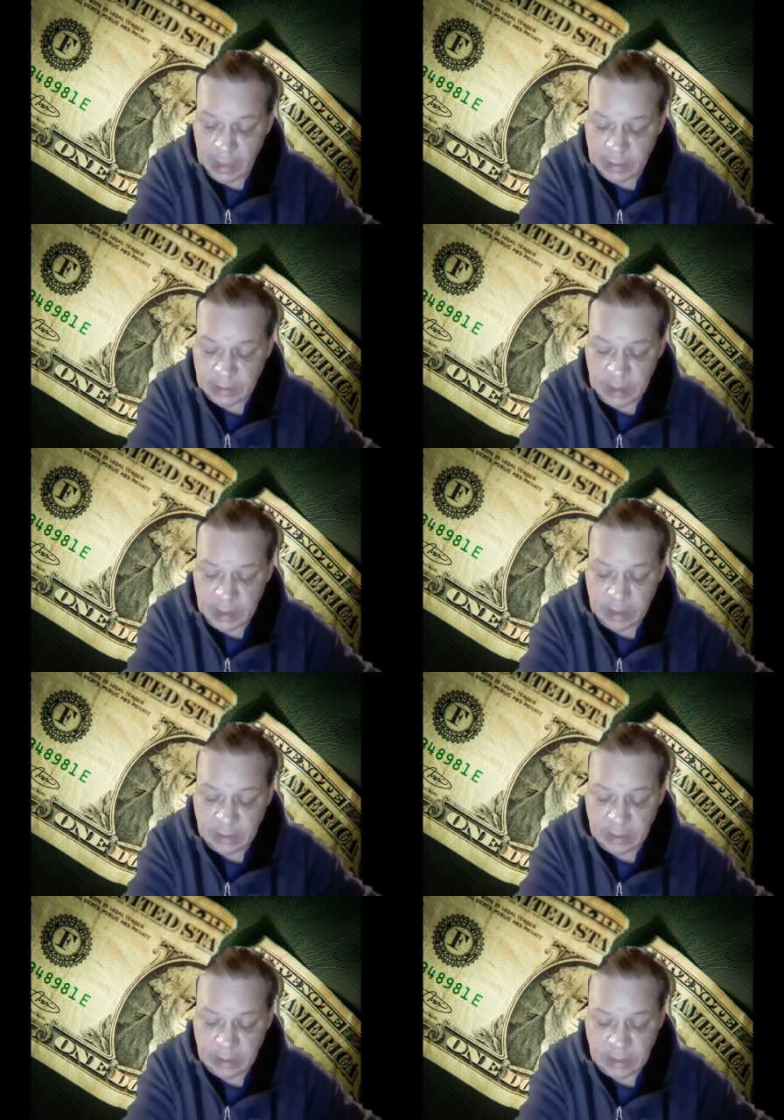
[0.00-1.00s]

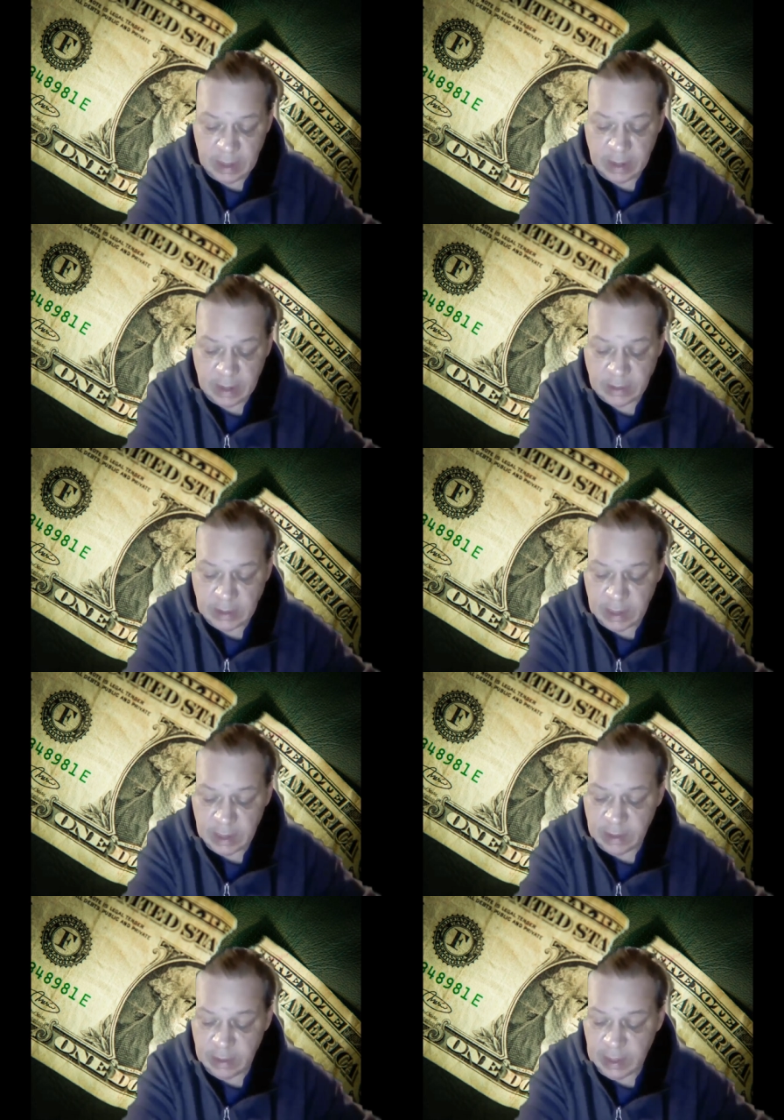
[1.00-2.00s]
CNN, CNN
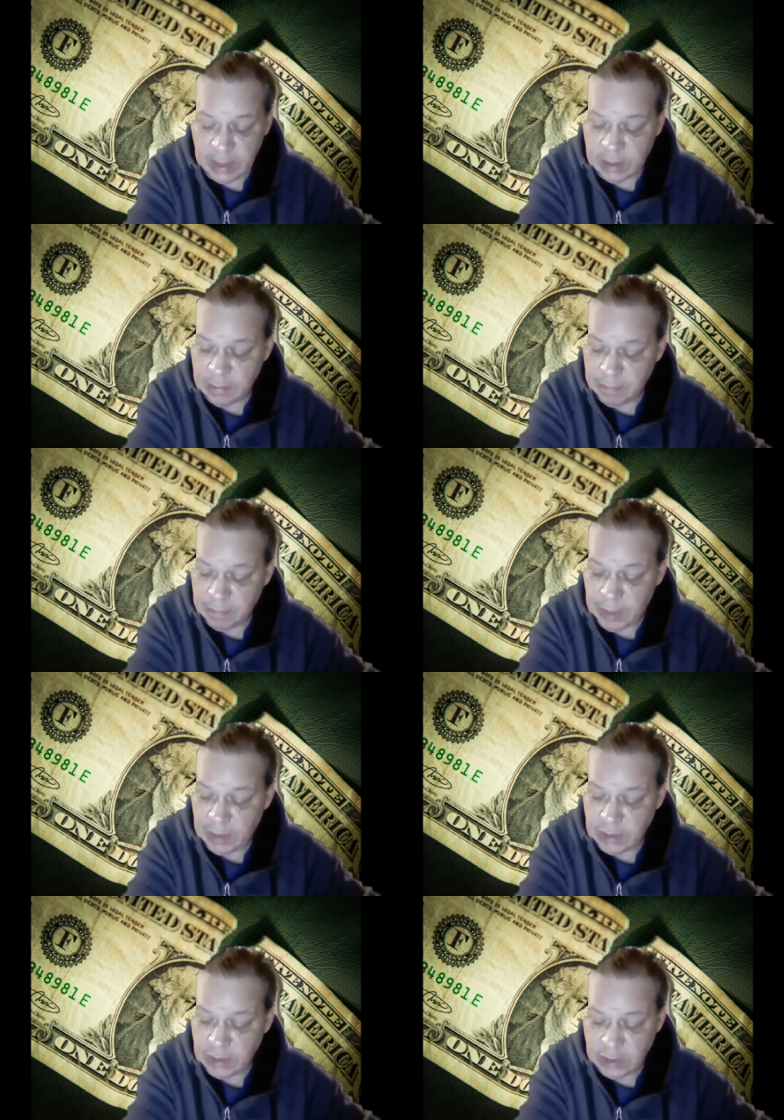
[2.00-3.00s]
said that
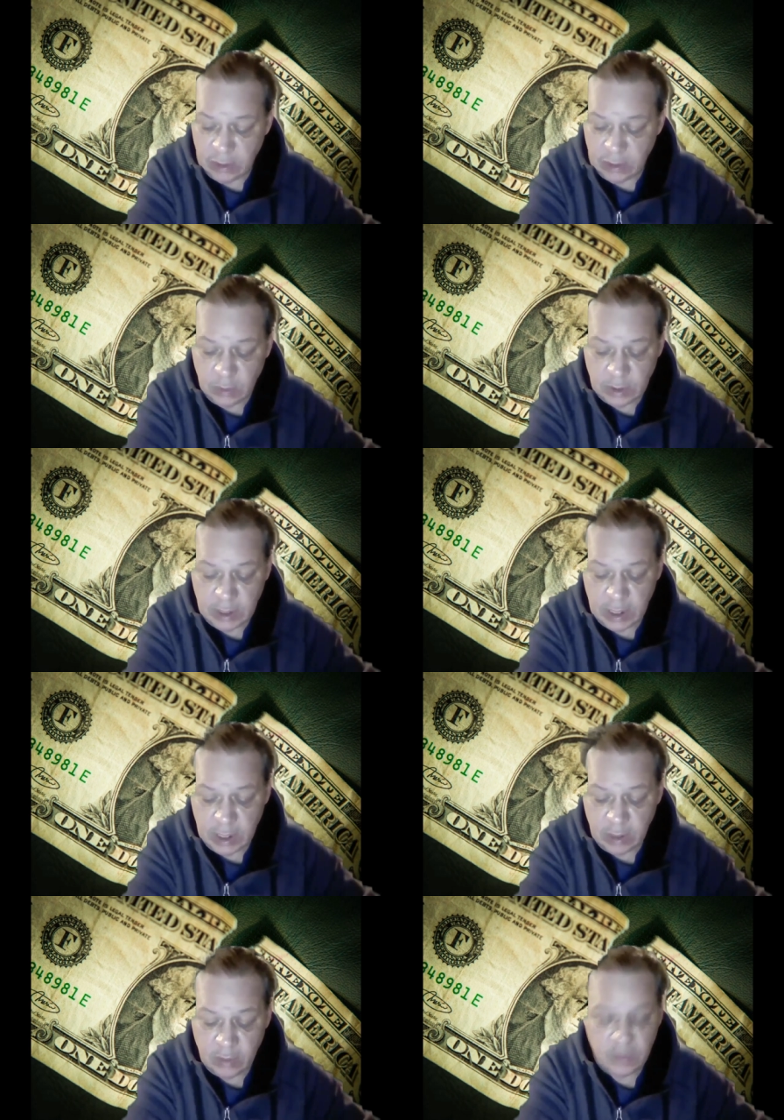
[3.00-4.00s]
Biden is still
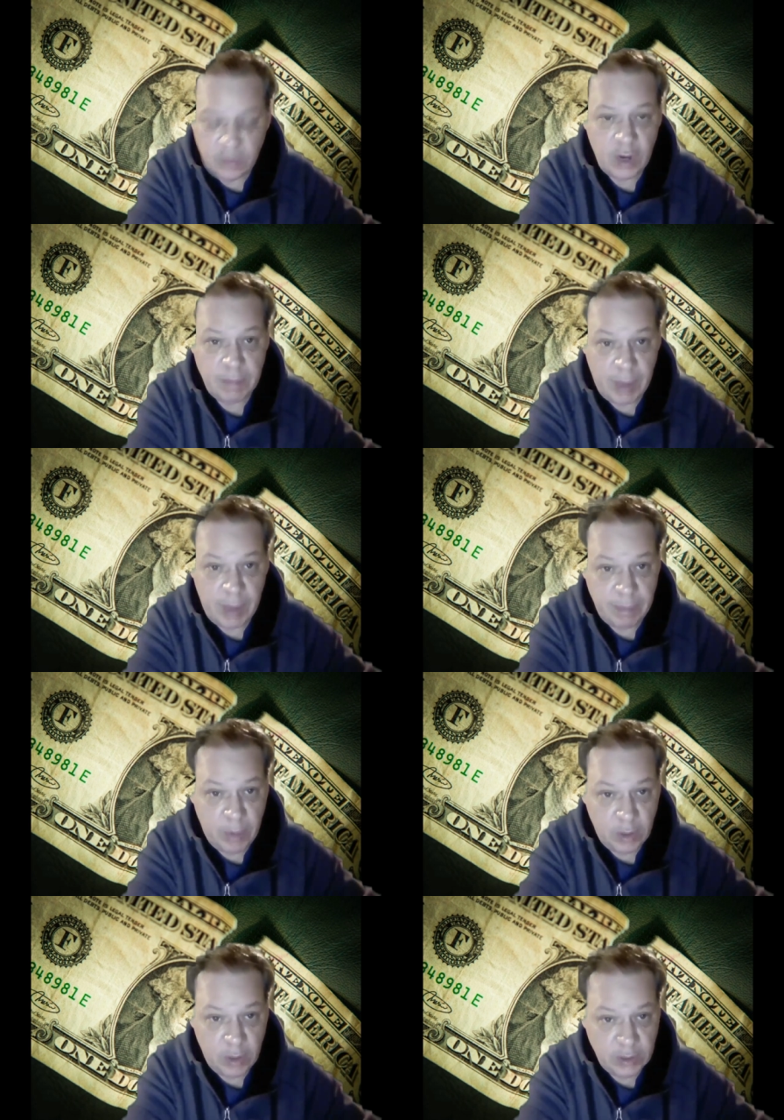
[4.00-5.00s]
seeking for a
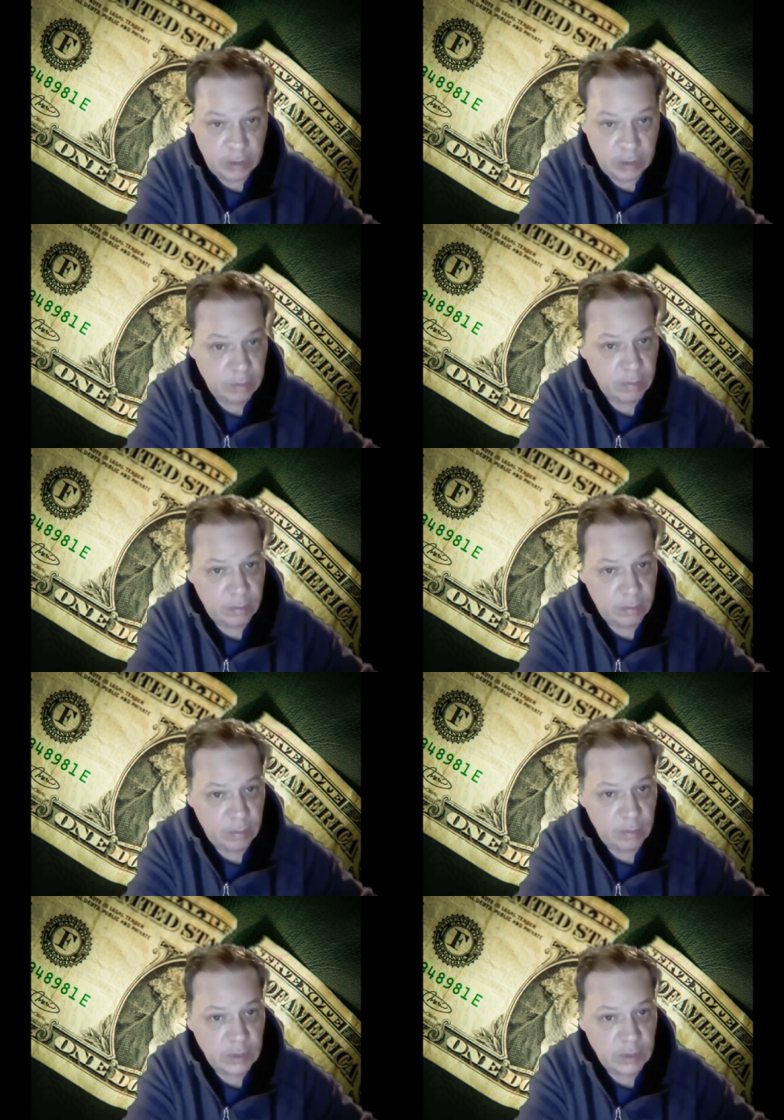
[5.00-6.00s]
bipartisan
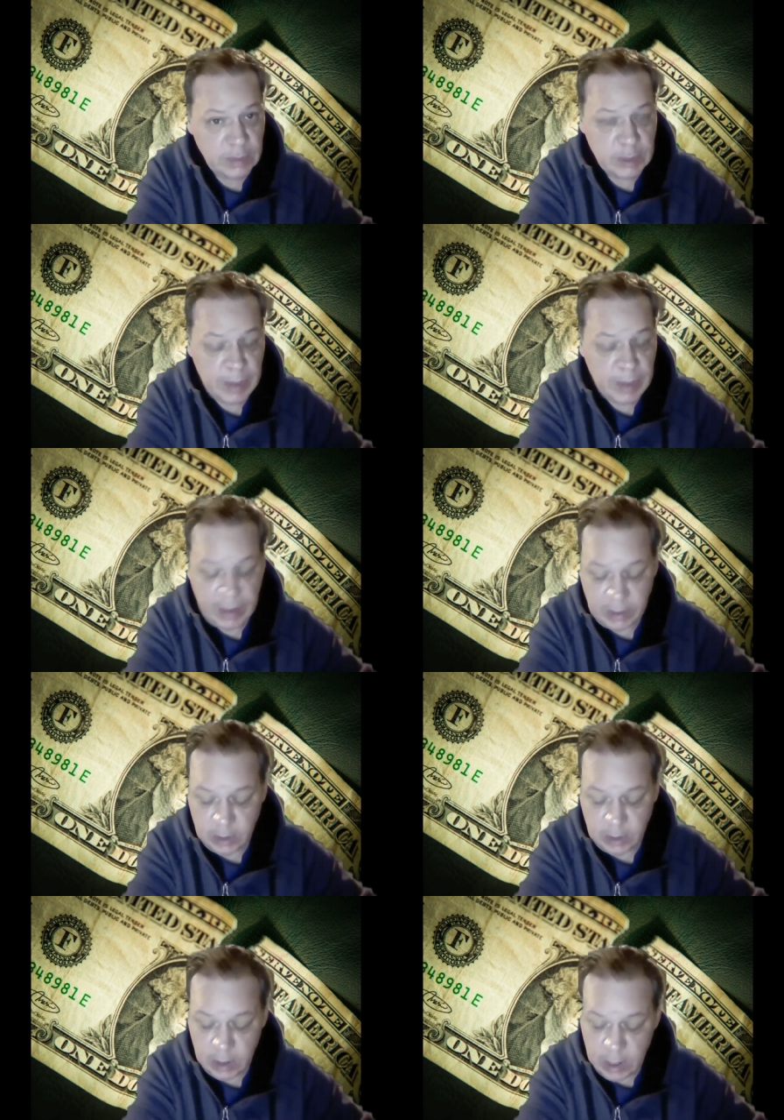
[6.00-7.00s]
stimulus package,
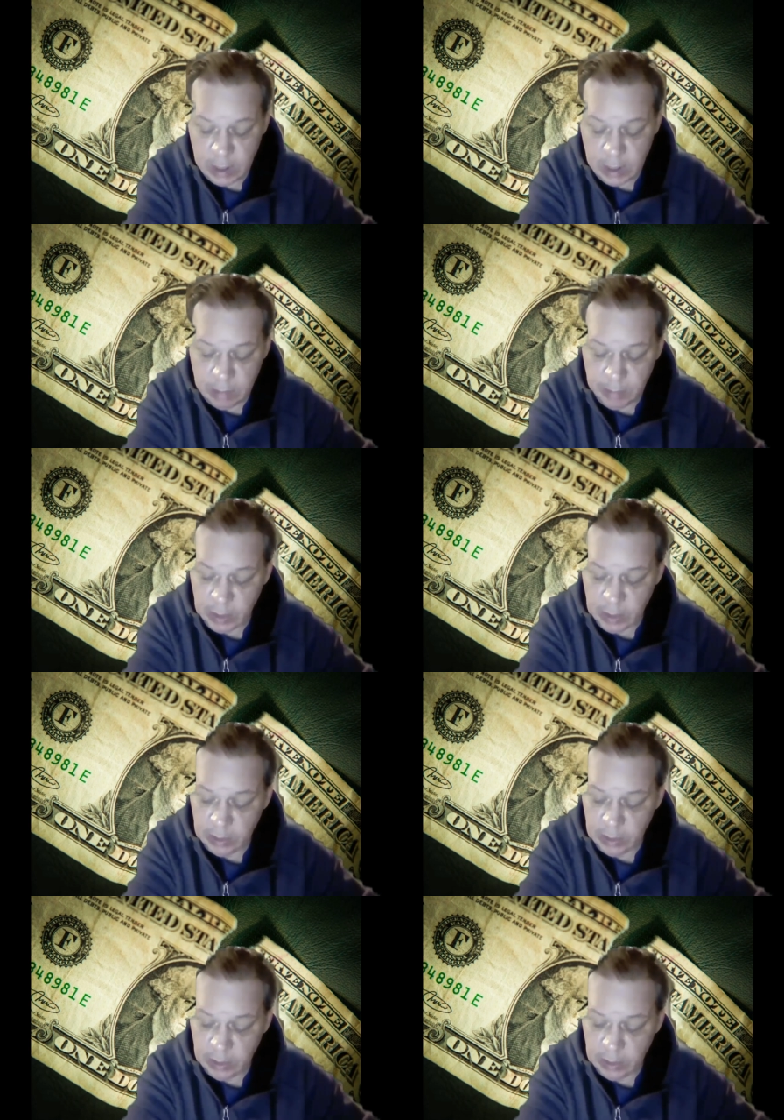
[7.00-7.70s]
but